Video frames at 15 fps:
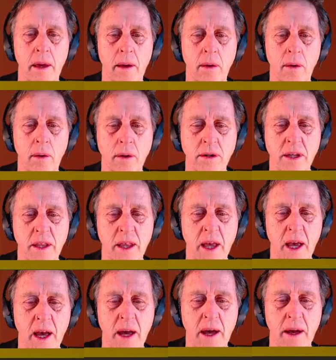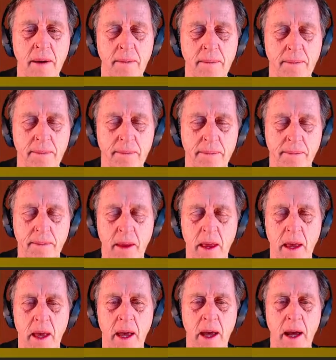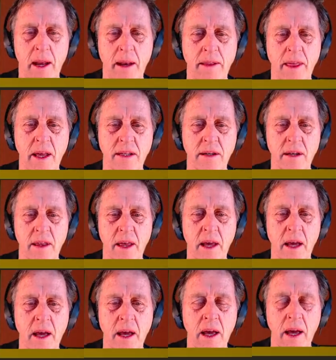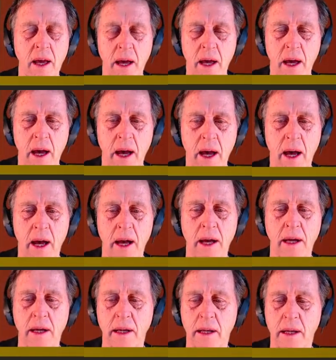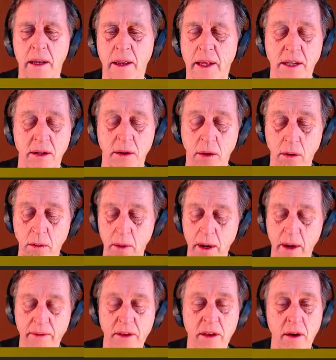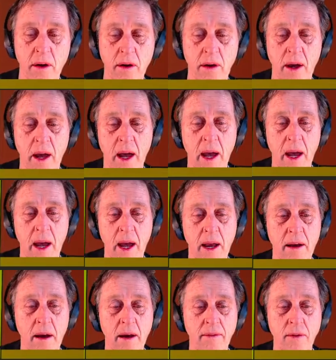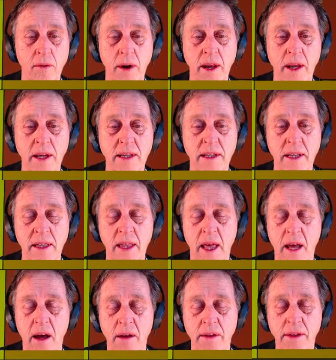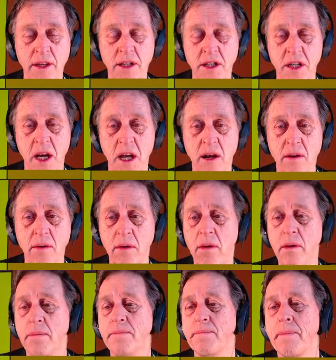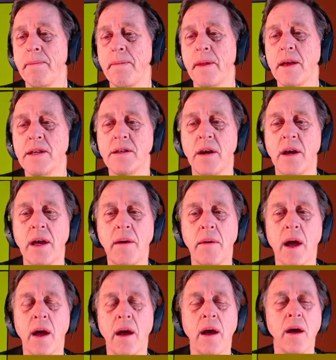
Or to there. And that sort of thing. That's all we have to do. And I've already said that on this channel. So here we go.